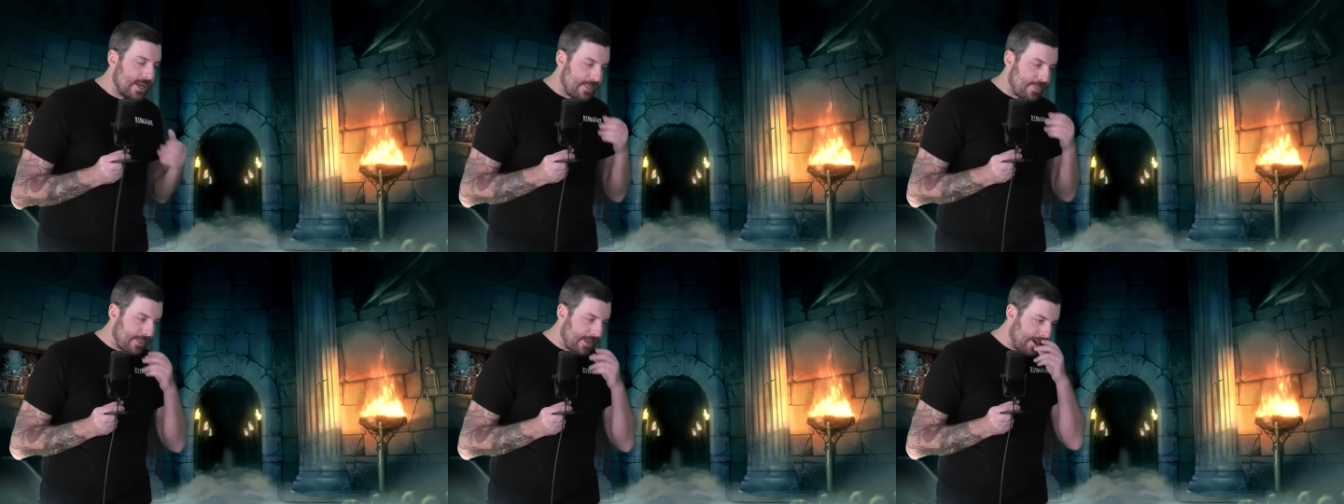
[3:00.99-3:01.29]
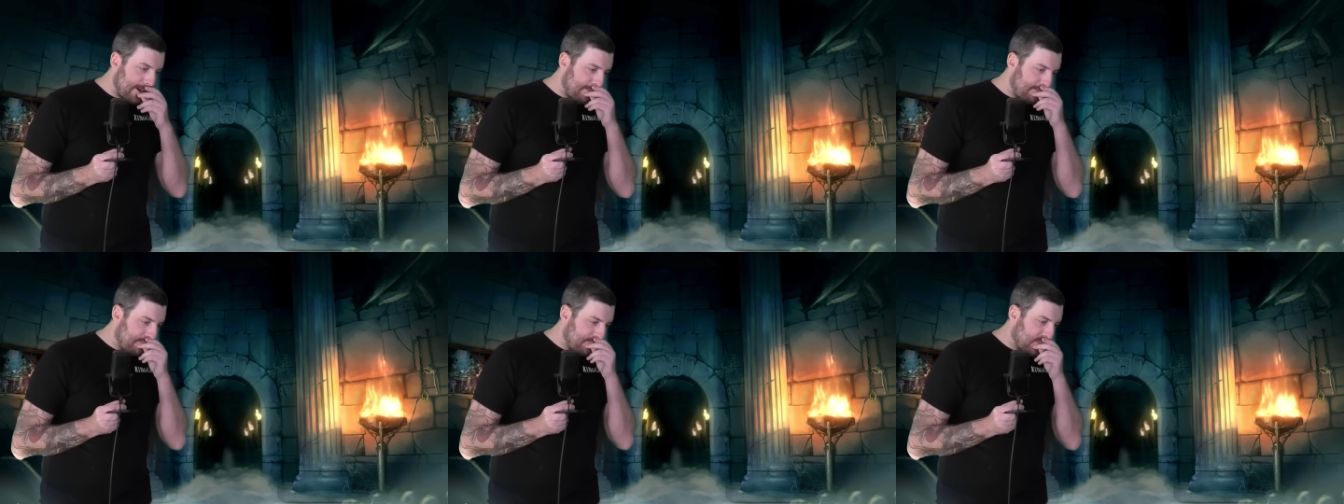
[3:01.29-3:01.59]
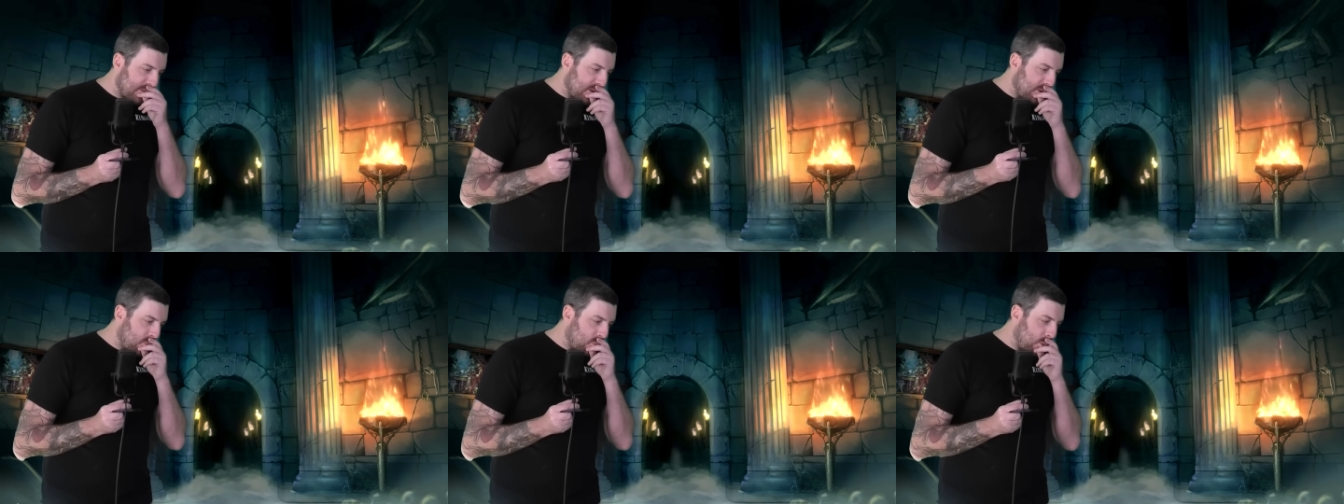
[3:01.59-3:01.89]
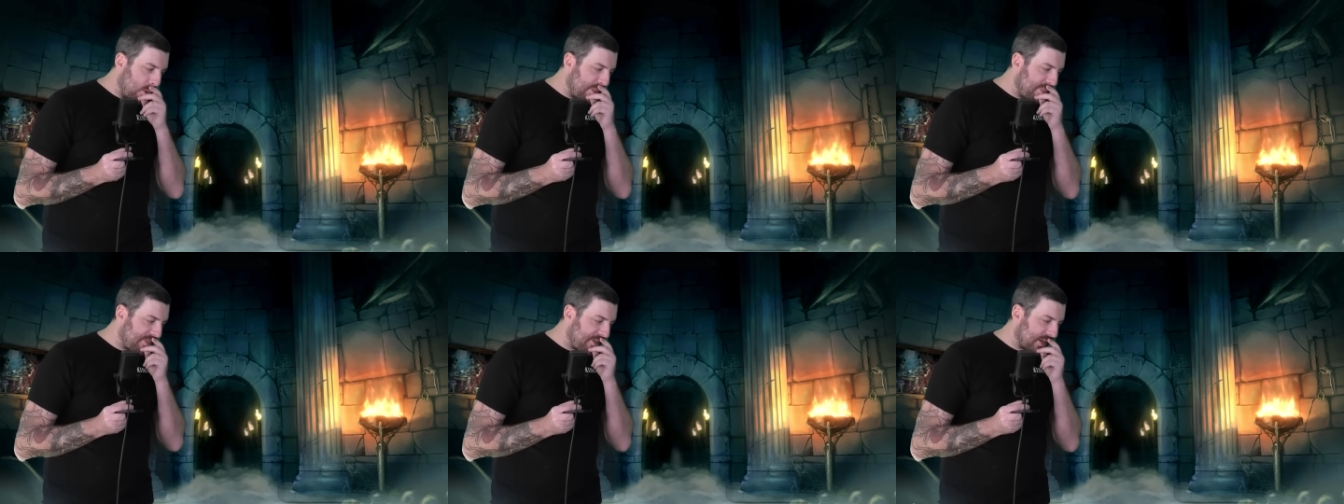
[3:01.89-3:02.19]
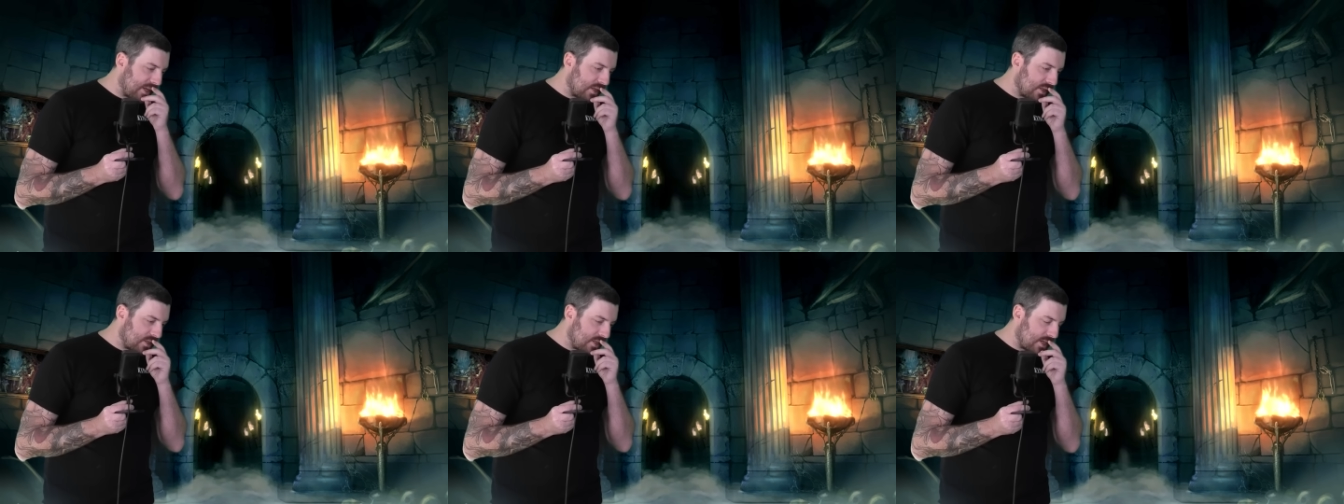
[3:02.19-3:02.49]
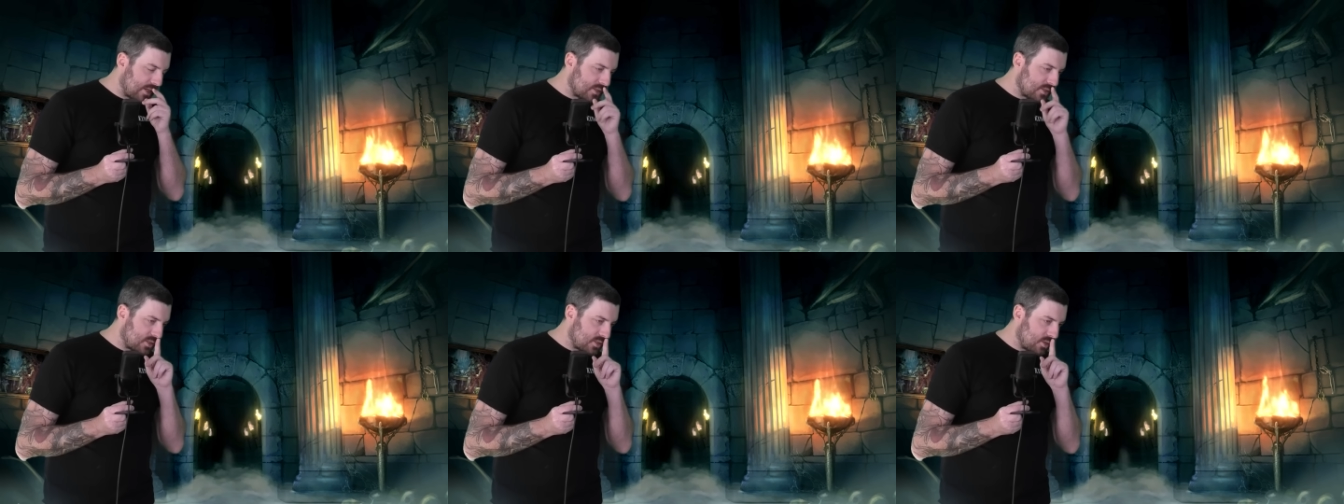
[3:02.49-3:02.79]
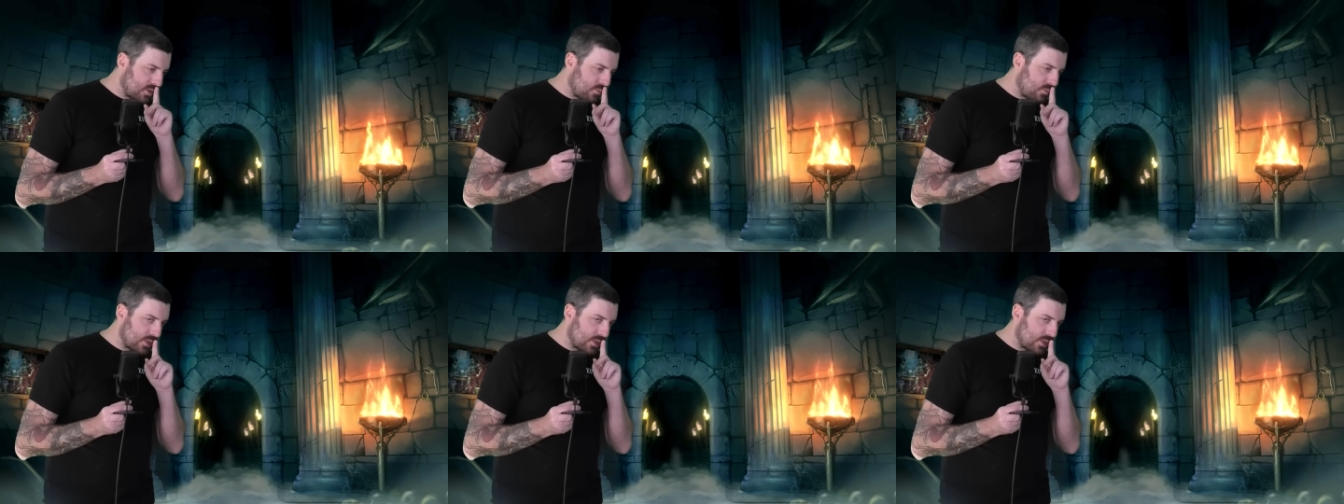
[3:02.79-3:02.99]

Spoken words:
Now, one thing it does do,